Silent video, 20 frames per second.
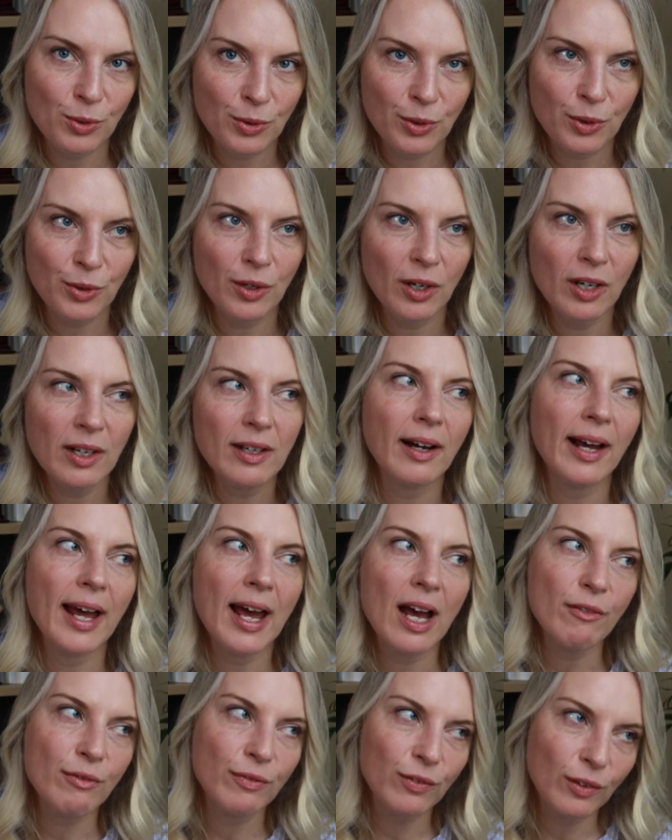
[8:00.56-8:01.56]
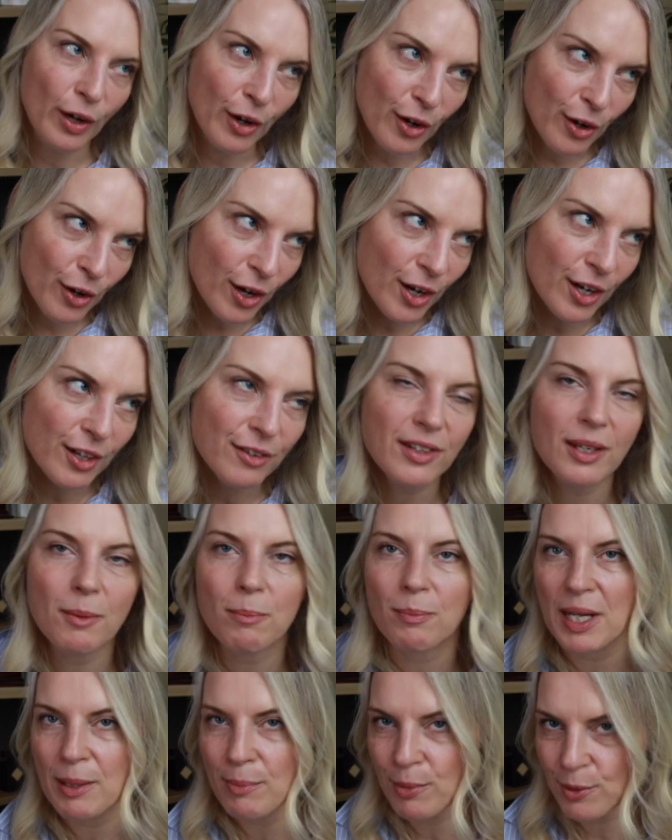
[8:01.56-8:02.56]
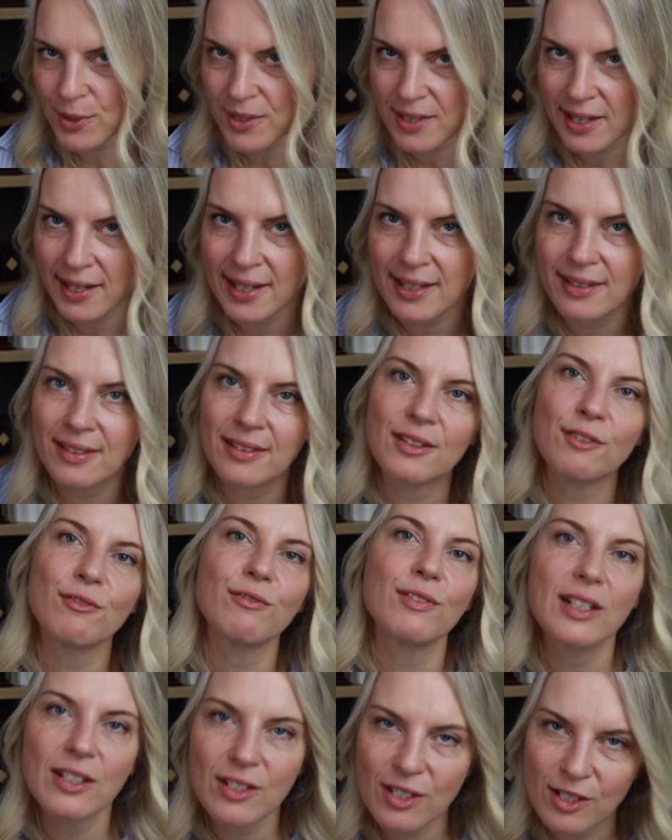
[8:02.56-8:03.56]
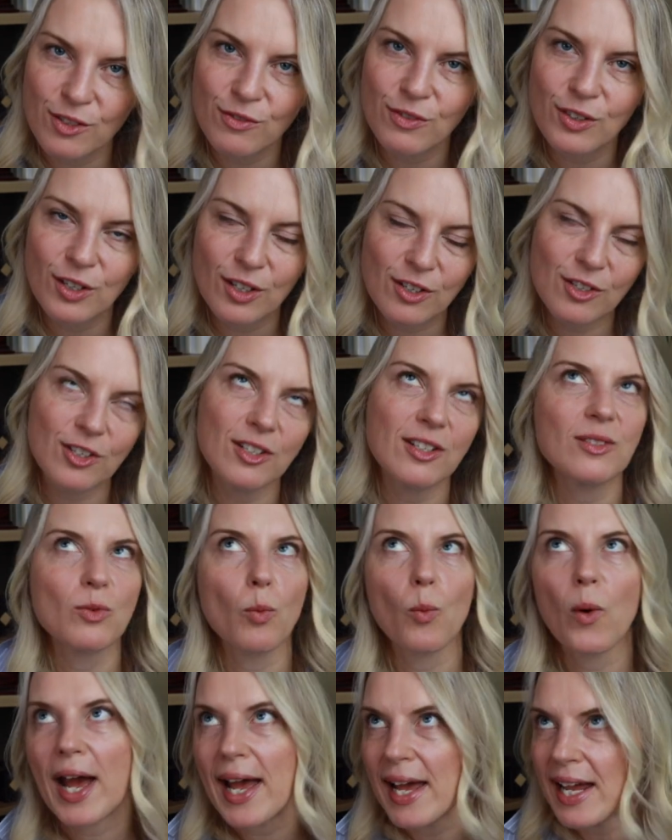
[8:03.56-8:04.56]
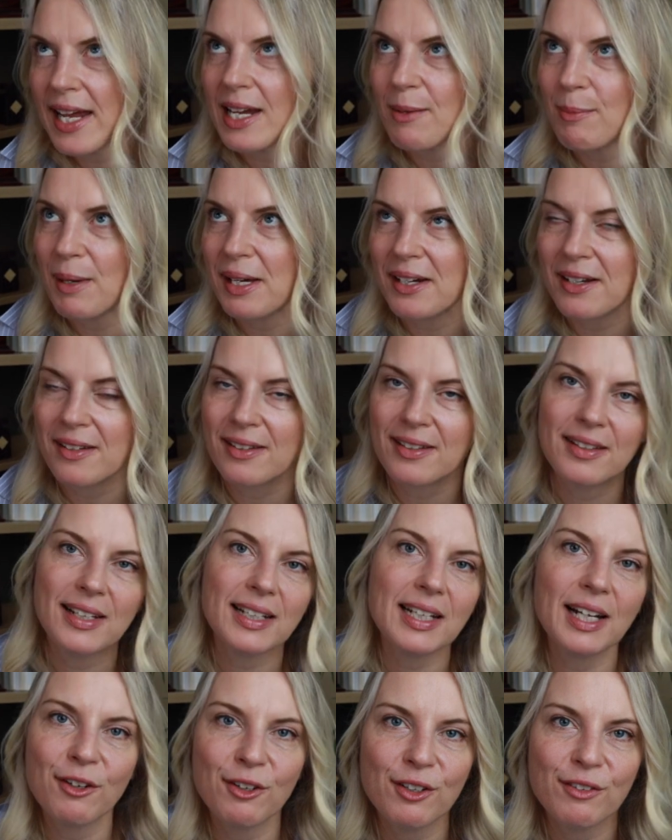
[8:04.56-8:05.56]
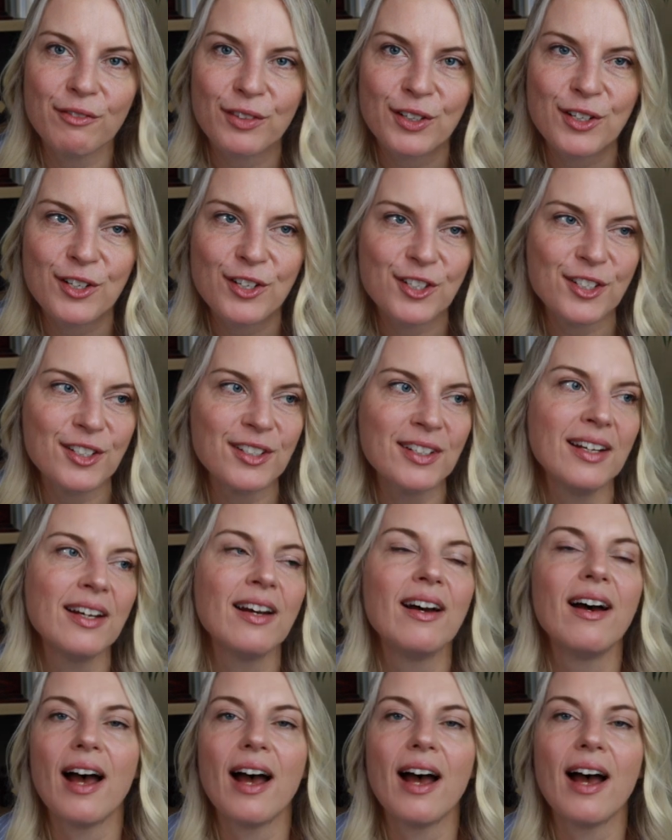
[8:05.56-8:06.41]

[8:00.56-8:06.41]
good or not. I have heard that people say that the vintage version is way better than the current version.